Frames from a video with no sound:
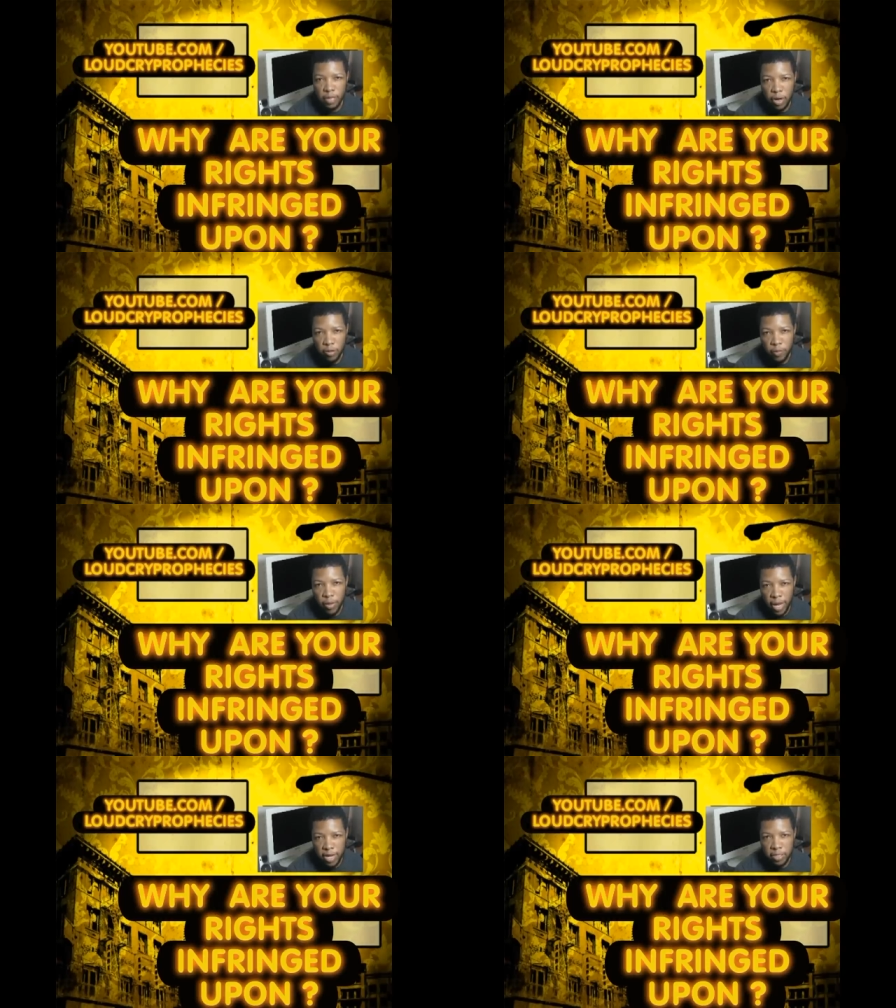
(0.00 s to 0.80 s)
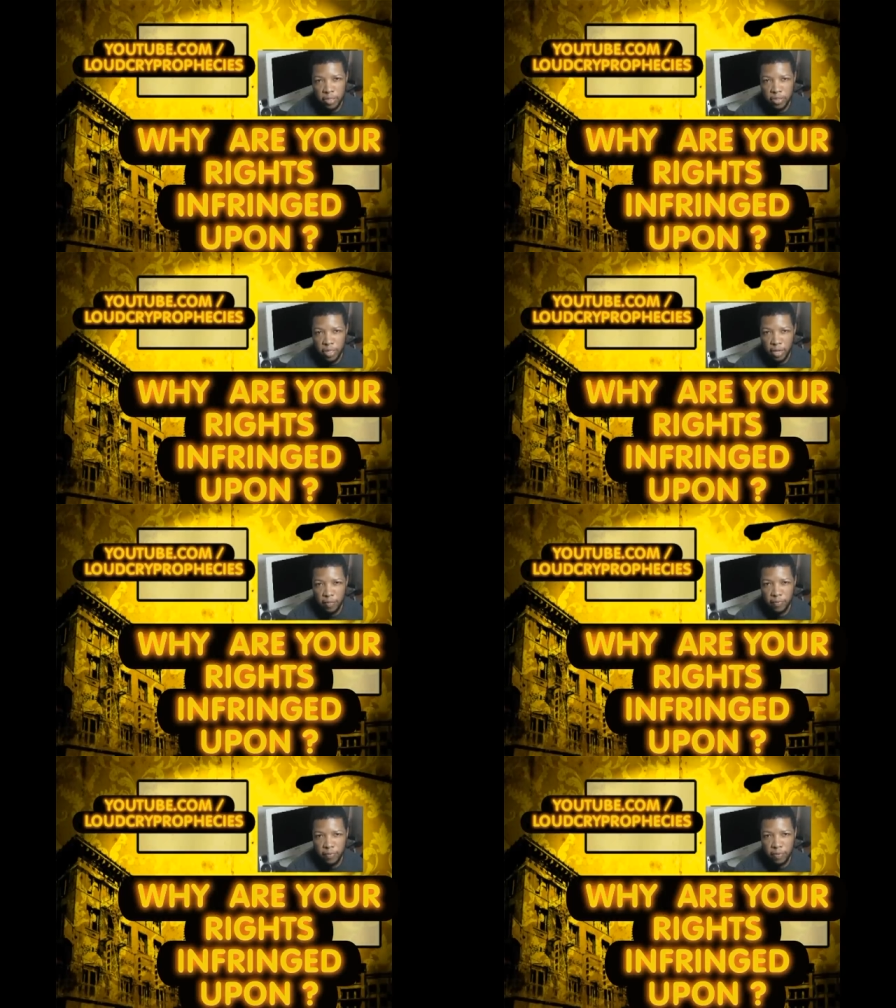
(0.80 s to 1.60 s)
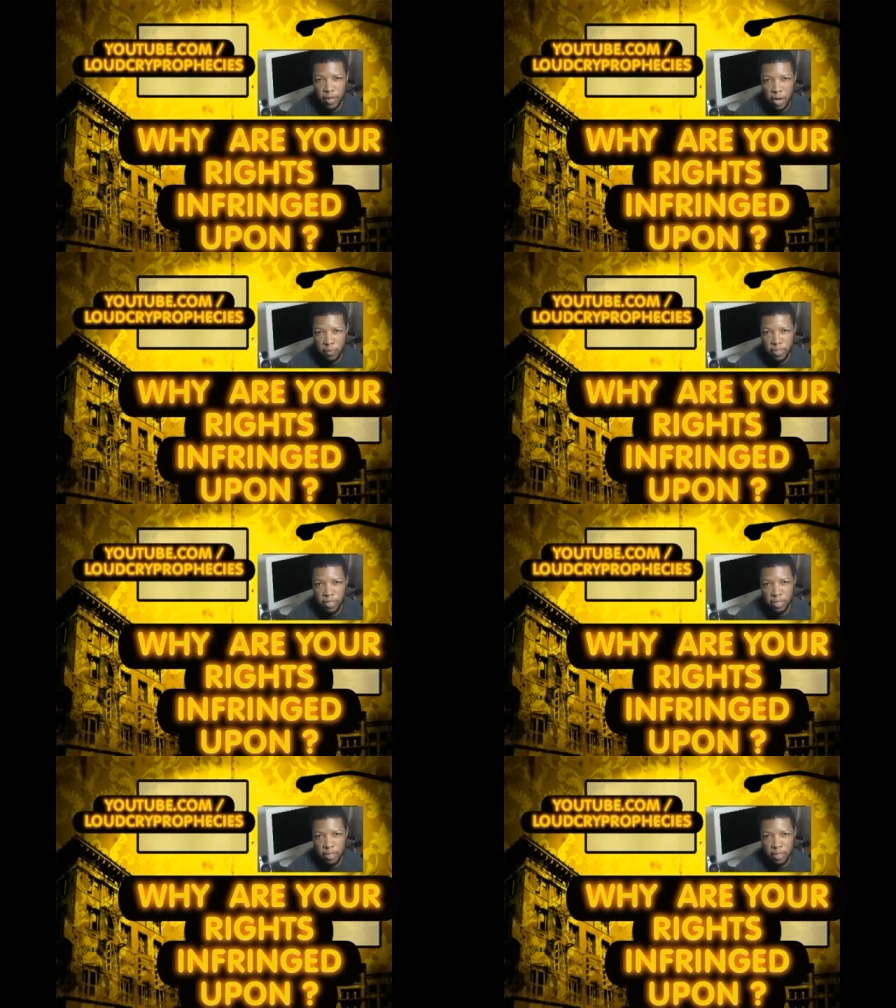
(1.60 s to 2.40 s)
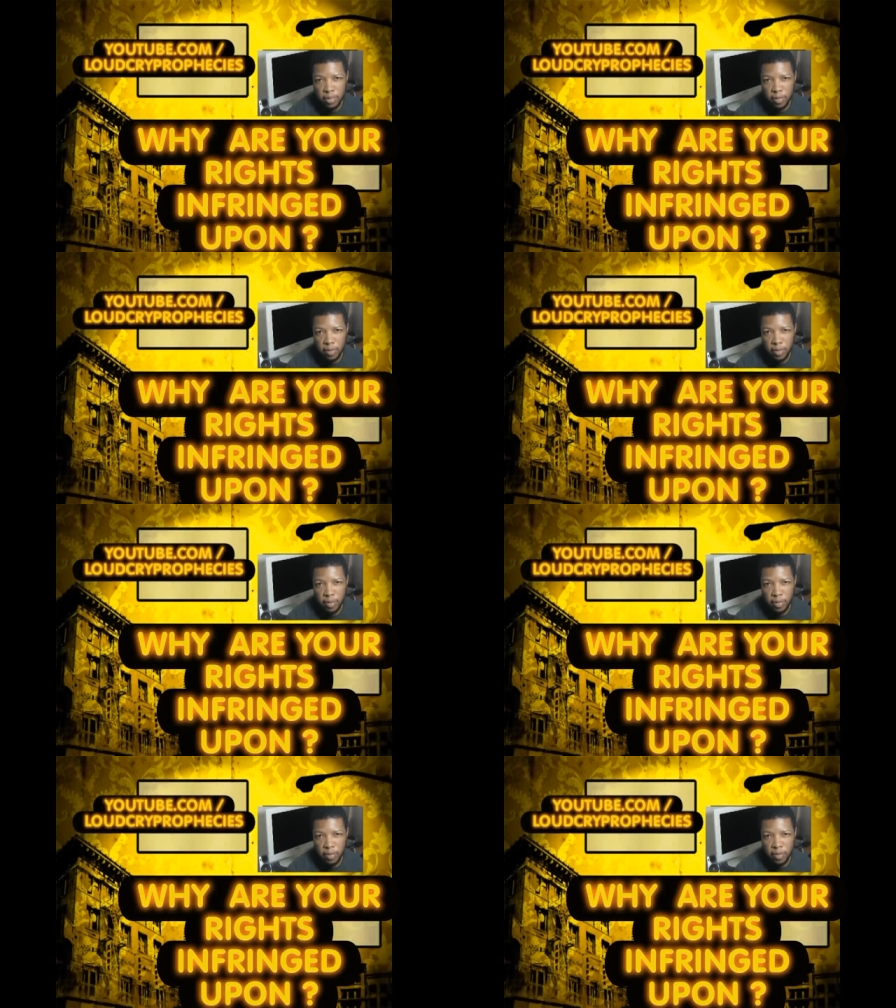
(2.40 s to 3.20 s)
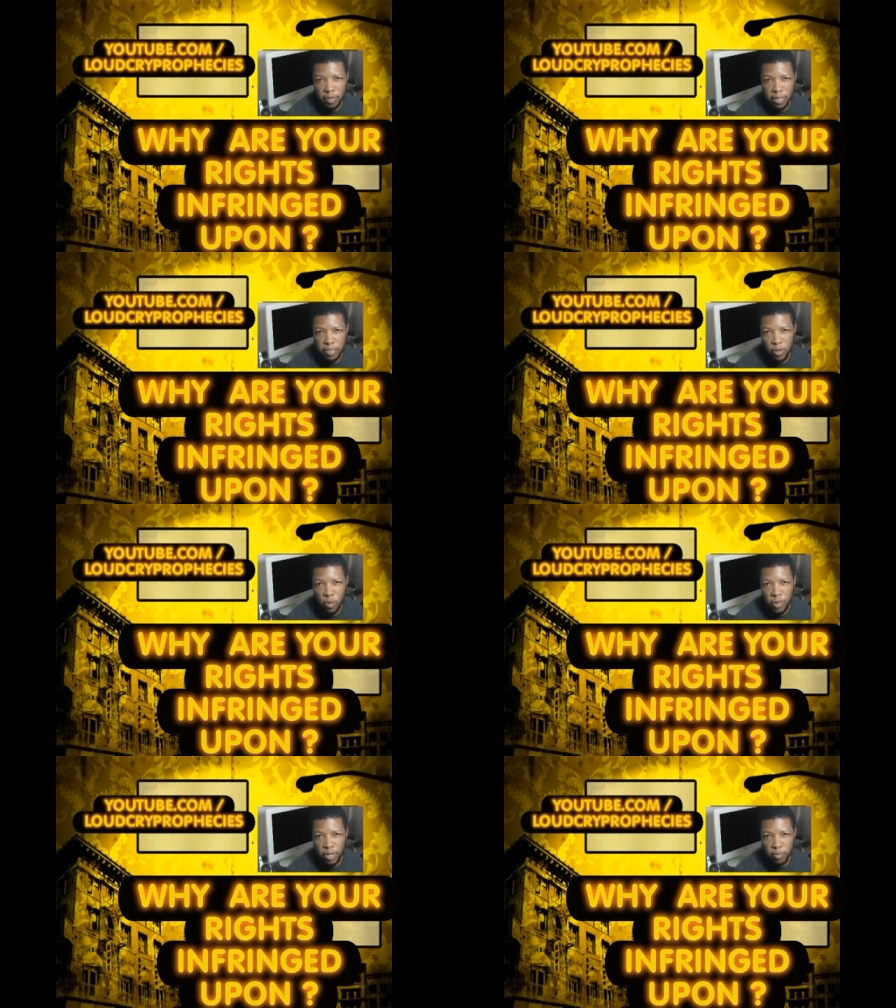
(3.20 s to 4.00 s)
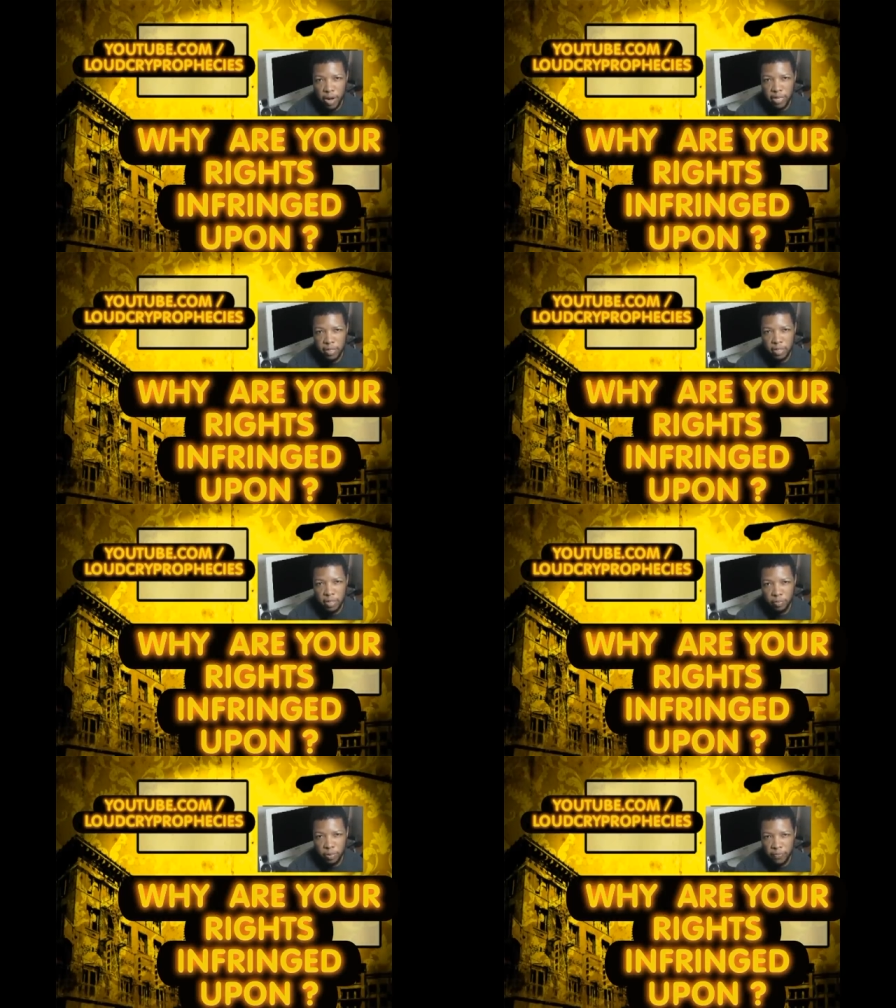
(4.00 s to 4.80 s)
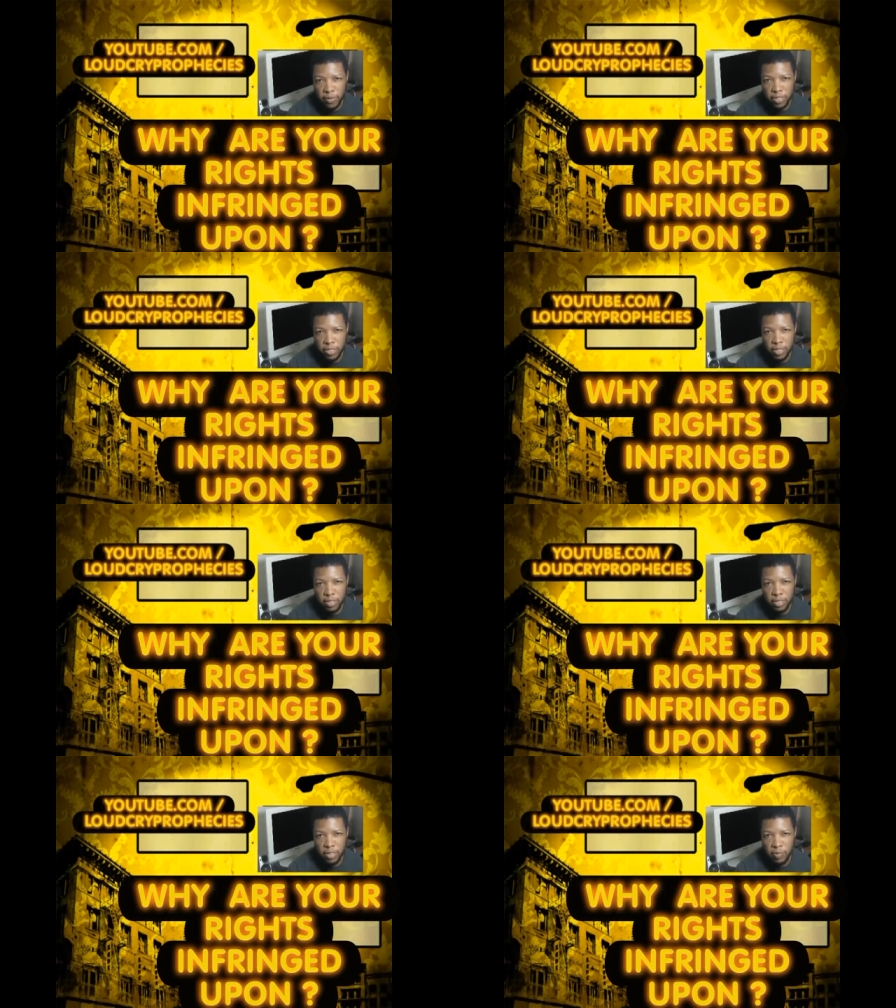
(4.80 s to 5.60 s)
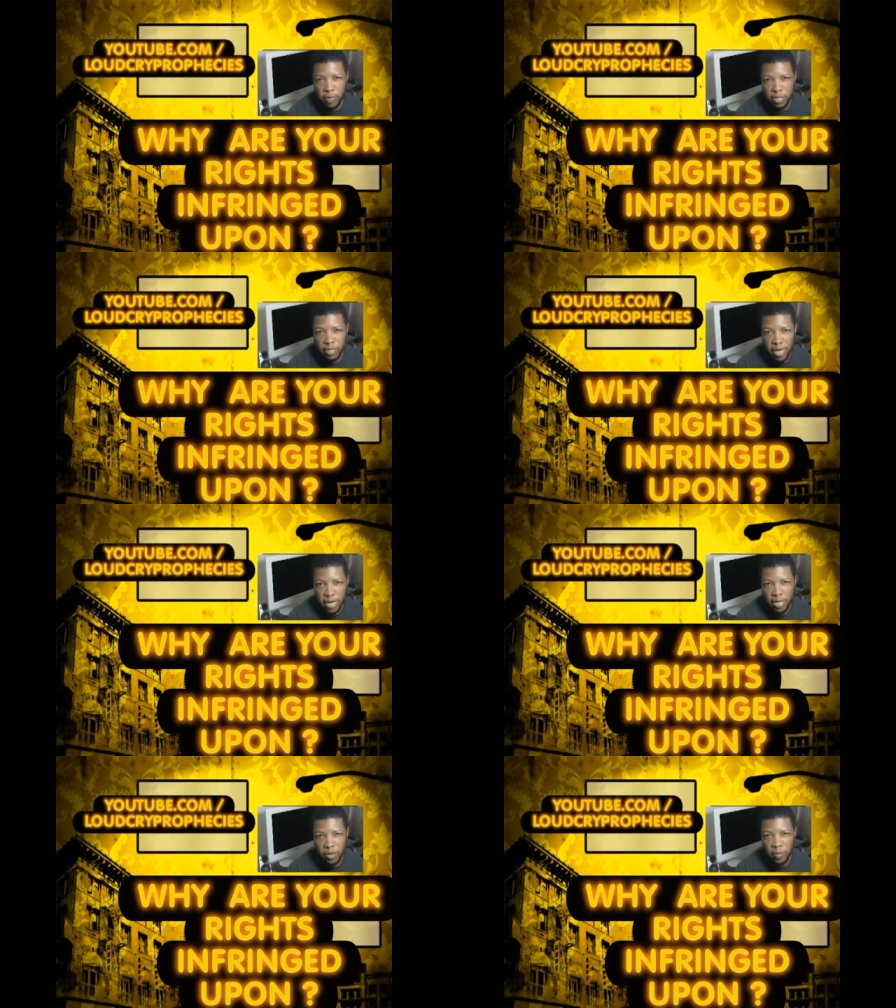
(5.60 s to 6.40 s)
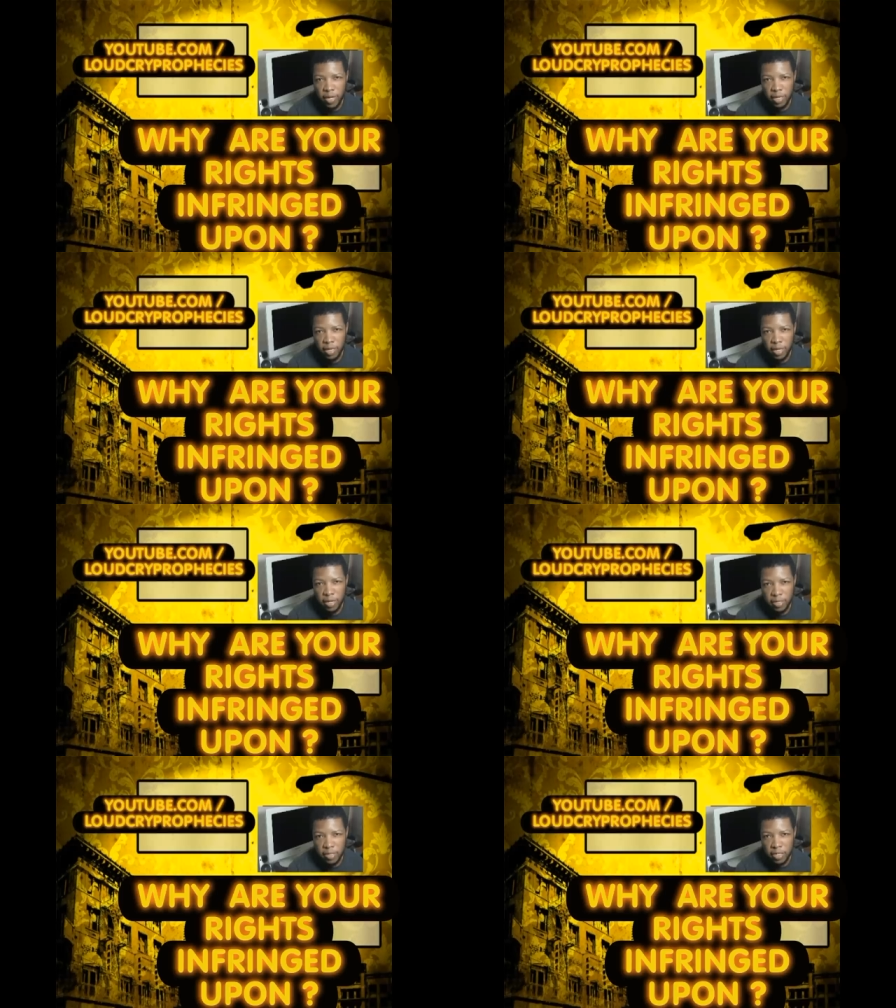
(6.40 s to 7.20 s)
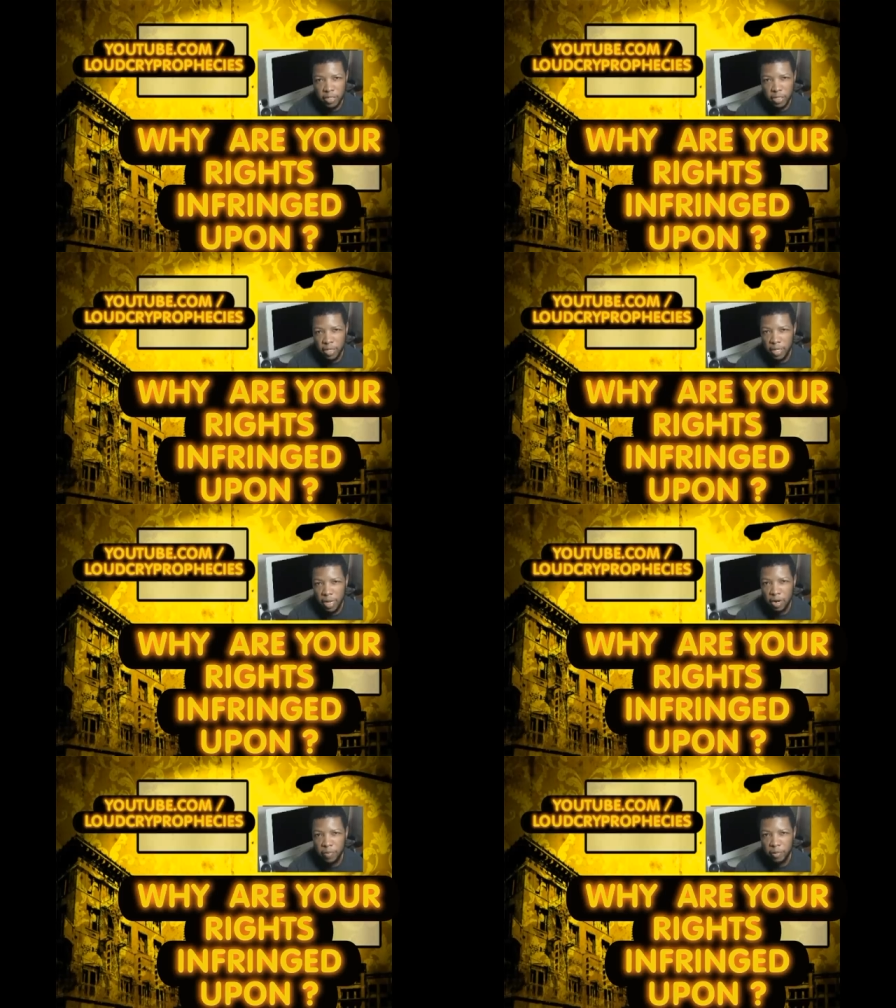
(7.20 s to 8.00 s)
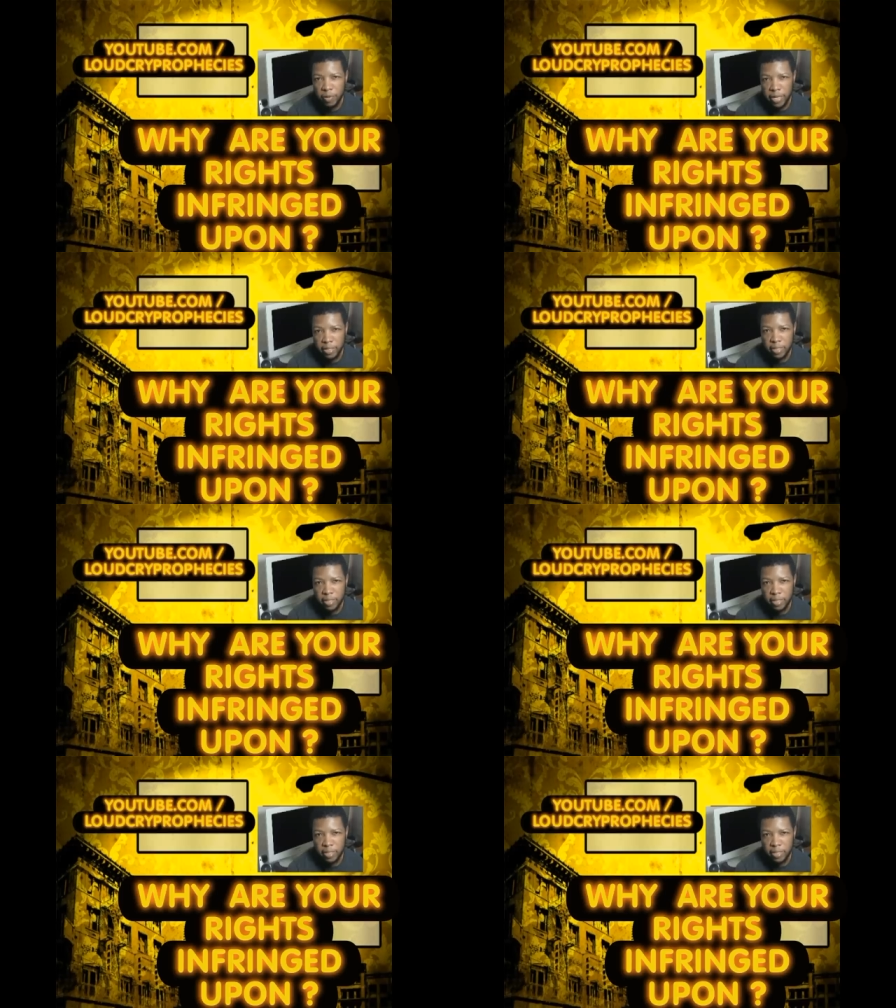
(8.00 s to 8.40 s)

Now you may ask yourself, how is it that so many rights and privileges are being taken away at such an alarming rate?